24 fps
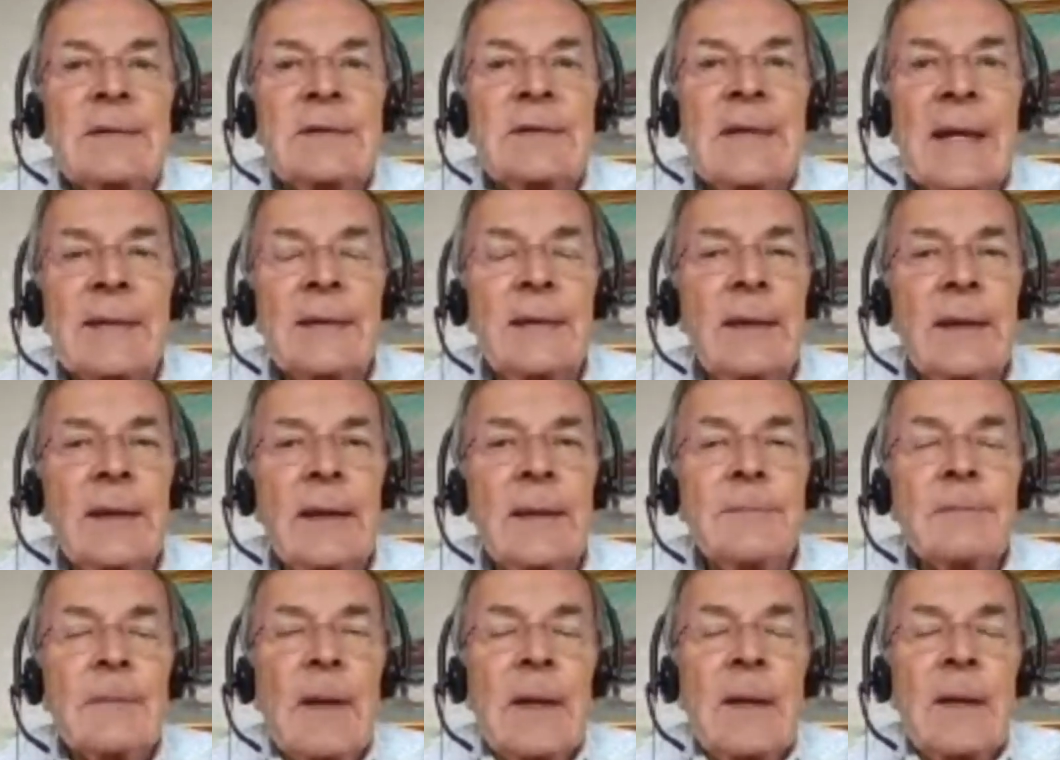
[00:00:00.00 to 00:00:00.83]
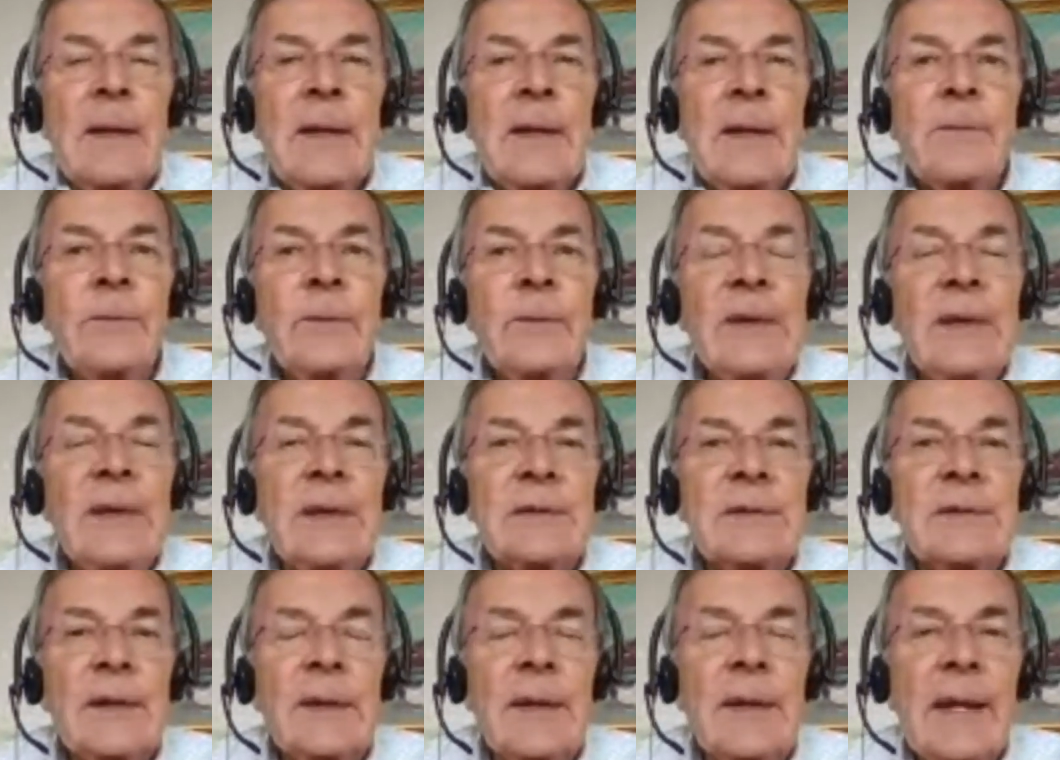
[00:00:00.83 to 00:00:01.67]
Secondly,
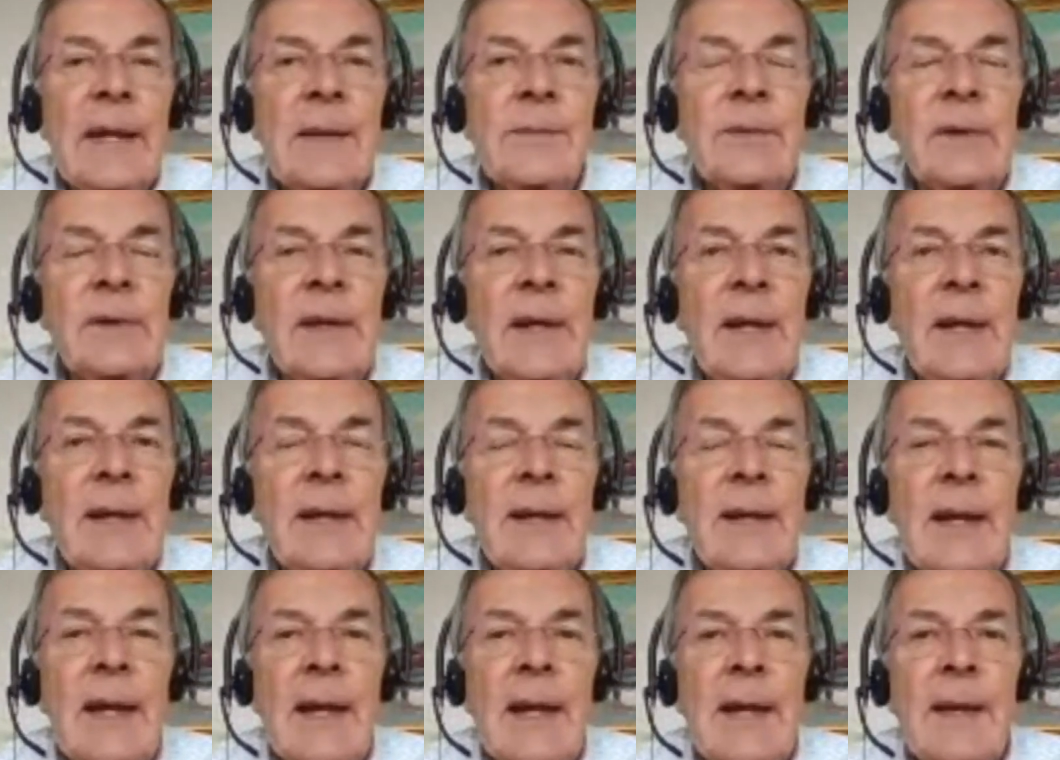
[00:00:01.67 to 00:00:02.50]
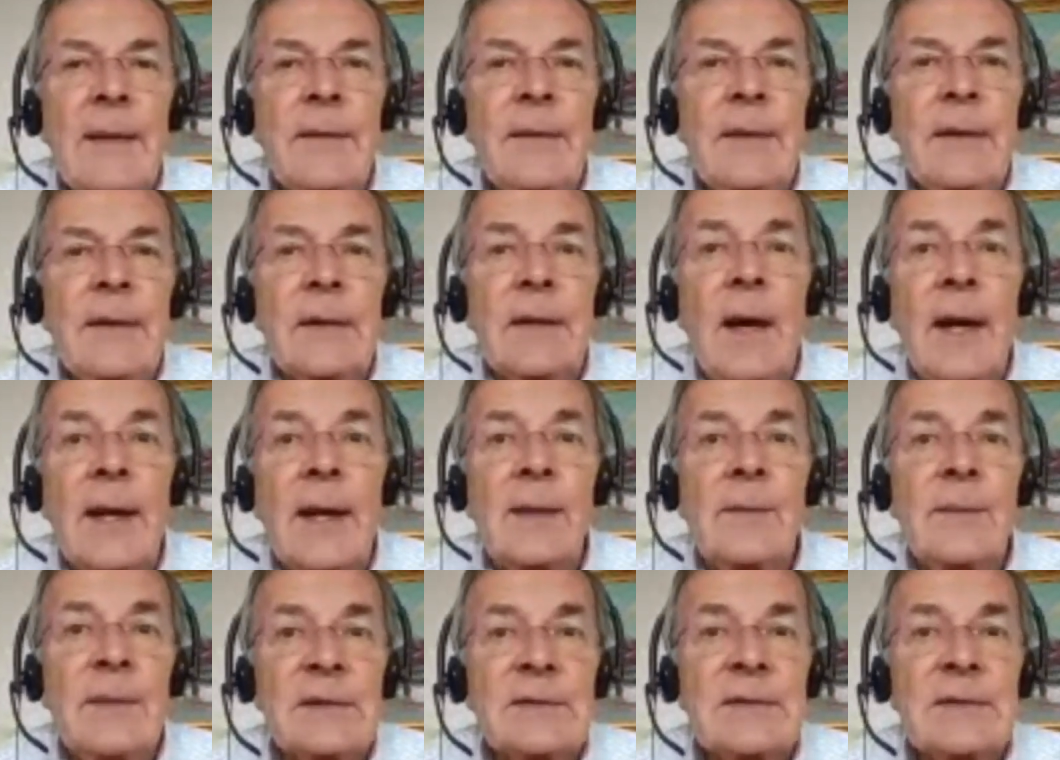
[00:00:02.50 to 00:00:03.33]
if we get to Labor Day and the
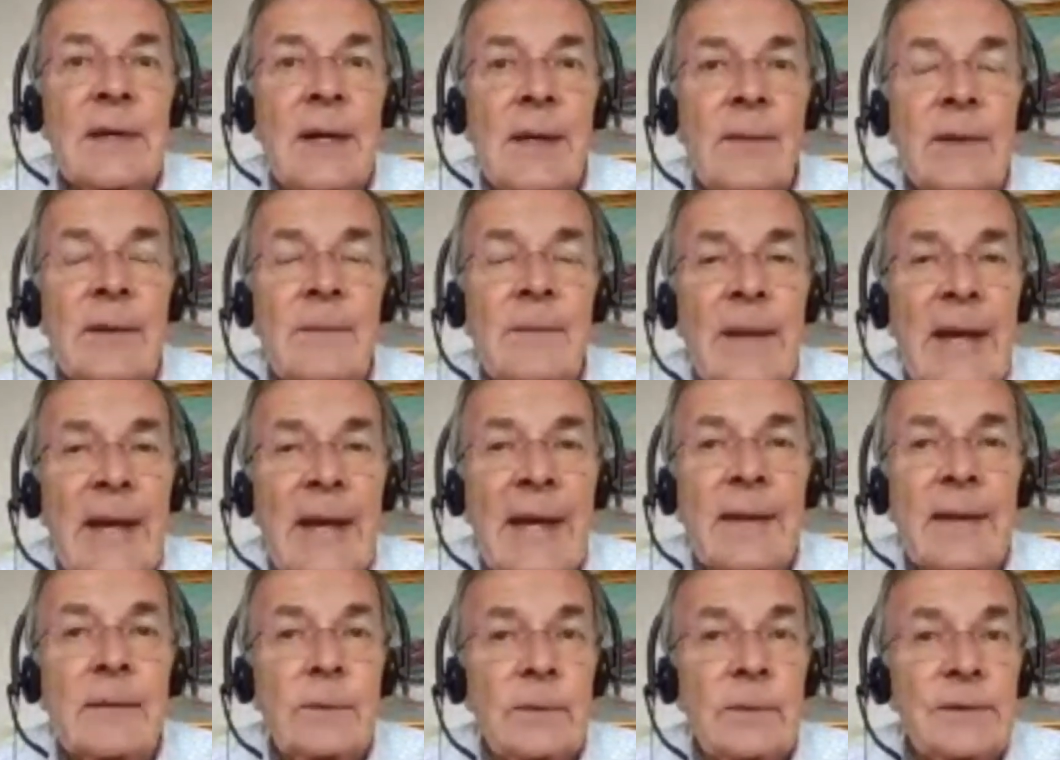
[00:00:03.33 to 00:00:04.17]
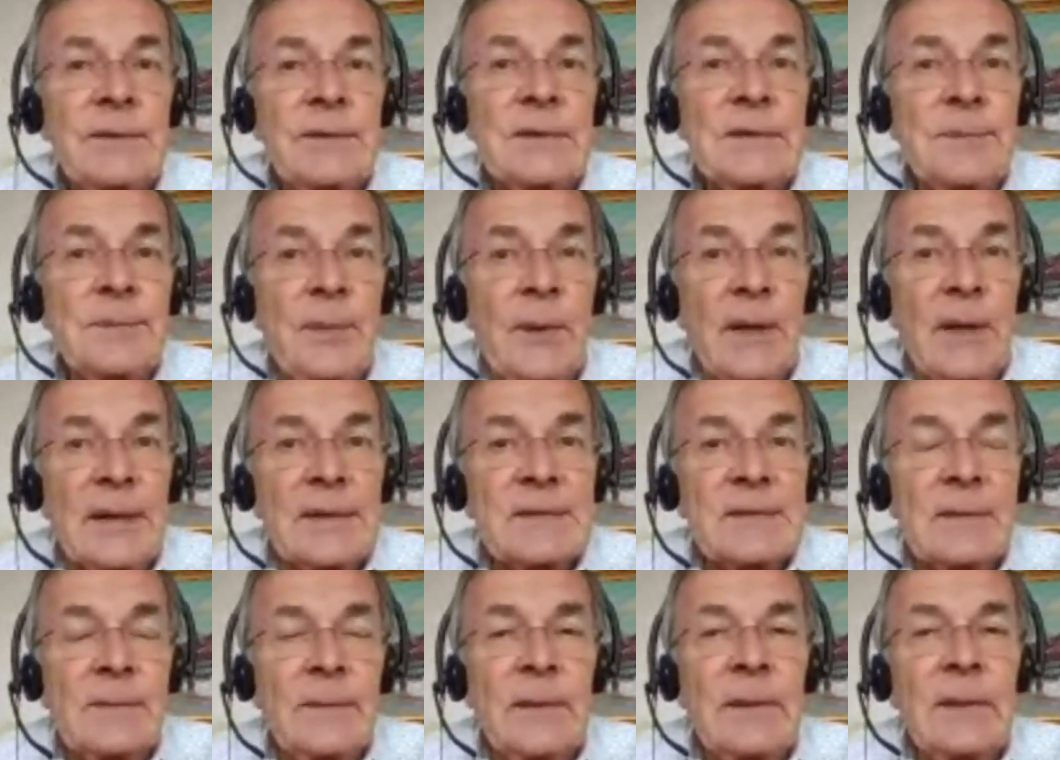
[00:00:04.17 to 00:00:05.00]
economy is coming back, which is
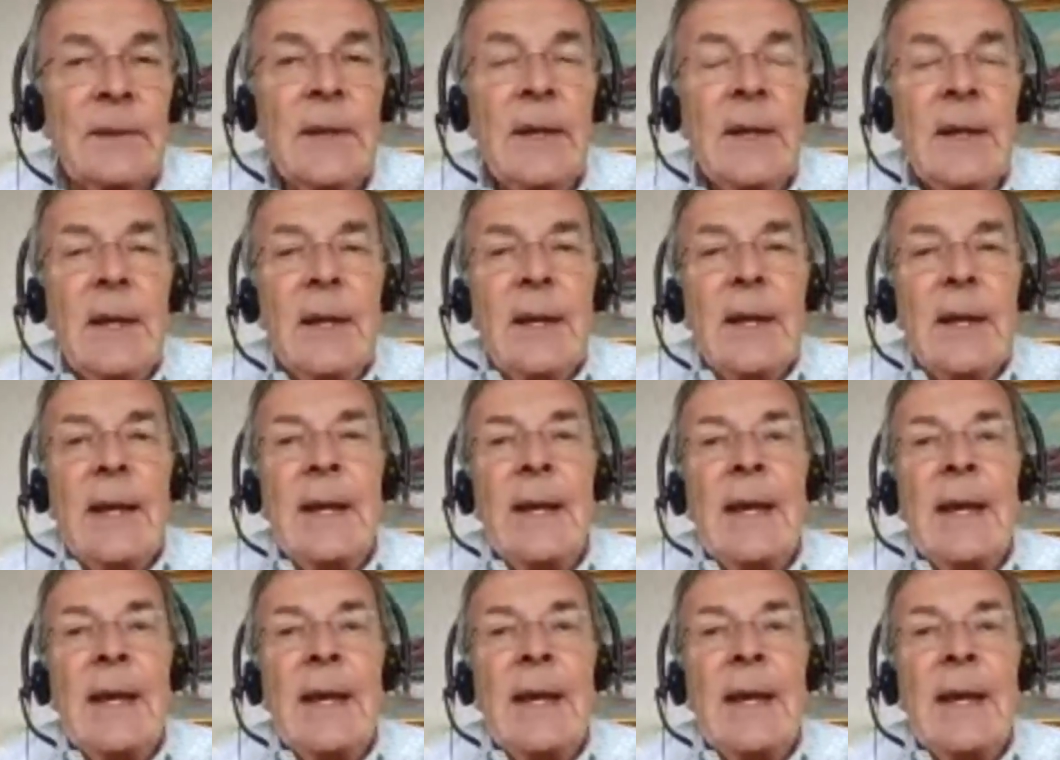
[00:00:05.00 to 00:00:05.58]
possible,